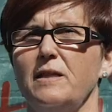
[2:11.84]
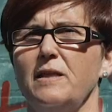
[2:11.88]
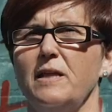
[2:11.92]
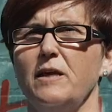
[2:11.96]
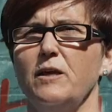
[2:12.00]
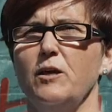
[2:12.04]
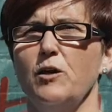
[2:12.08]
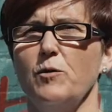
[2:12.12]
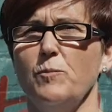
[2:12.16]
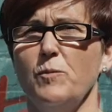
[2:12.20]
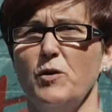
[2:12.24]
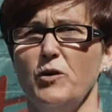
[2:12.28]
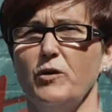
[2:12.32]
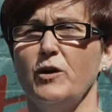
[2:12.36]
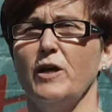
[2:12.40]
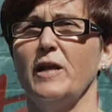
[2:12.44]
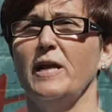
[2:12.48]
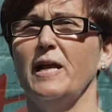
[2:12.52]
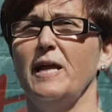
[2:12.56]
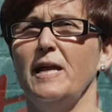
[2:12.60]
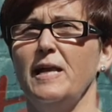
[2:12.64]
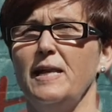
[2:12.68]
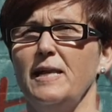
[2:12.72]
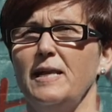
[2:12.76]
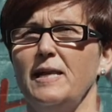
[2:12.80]
The
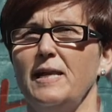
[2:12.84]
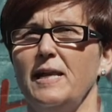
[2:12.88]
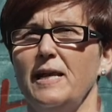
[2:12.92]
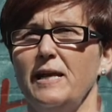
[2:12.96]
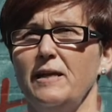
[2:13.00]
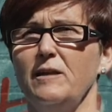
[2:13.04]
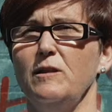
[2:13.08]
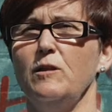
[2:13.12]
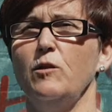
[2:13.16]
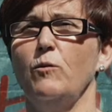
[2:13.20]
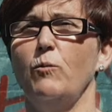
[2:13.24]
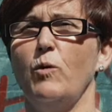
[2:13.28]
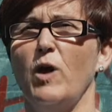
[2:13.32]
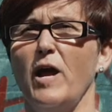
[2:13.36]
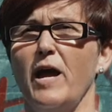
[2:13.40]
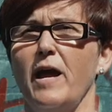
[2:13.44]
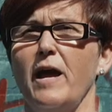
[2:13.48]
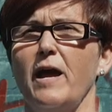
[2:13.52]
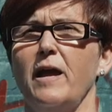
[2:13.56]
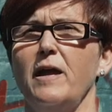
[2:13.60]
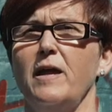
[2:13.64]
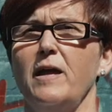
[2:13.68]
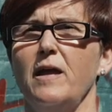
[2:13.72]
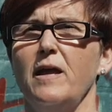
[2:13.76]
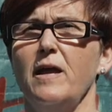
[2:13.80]
community lead the
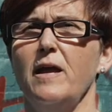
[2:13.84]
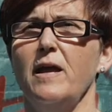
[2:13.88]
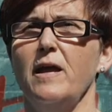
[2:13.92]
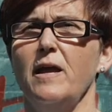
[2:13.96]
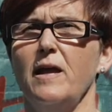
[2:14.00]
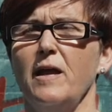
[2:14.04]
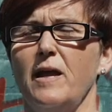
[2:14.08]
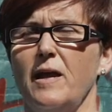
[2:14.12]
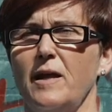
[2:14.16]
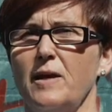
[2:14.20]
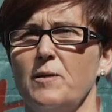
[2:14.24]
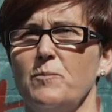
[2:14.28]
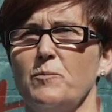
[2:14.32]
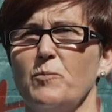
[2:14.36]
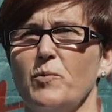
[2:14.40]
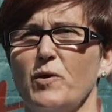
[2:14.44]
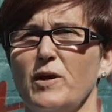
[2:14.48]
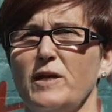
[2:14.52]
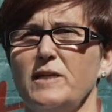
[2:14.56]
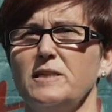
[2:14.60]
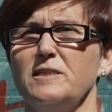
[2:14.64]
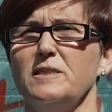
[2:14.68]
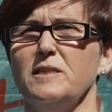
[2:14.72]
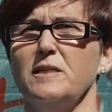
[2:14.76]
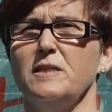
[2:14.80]
way in
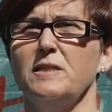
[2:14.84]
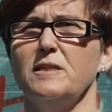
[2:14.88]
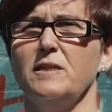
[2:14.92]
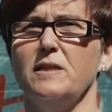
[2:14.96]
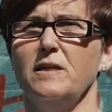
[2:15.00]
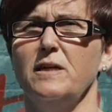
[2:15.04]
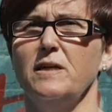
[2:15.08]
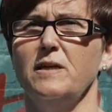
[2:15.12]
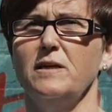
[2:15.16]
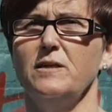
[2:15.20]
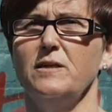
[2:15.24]
embracing